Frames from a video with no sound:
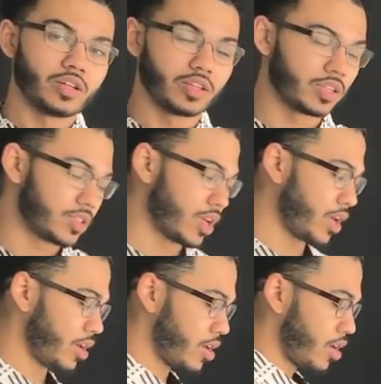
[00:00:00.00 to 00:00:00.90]
Let's
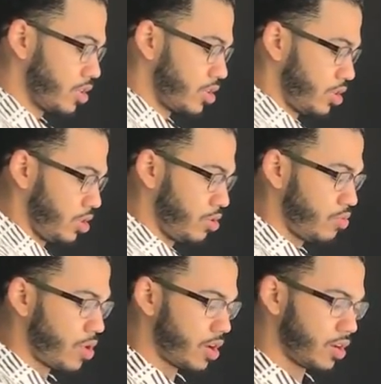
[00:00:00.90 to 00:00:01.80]
say you
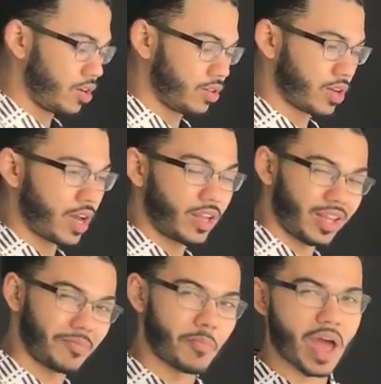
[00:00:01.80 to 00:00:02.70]
want to kind of
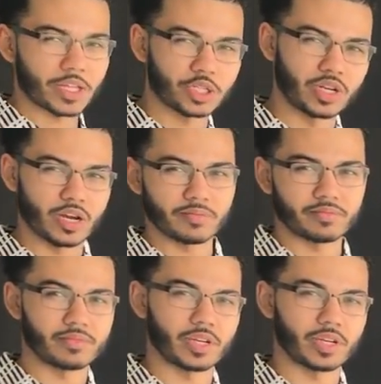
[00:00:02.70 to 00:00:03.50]
like match it up.